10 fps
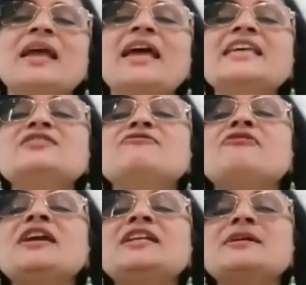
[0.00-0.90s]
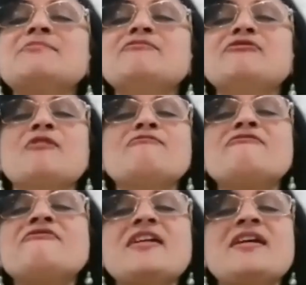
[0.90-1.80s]
is freedom from
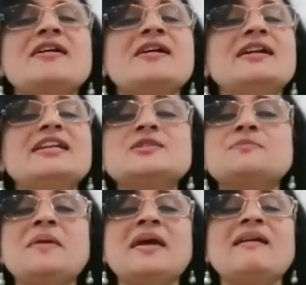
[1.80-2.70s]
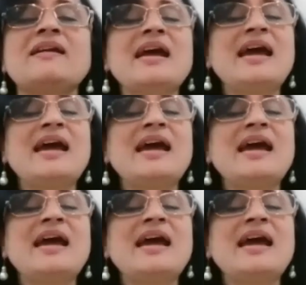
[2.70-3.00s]
fear, despair,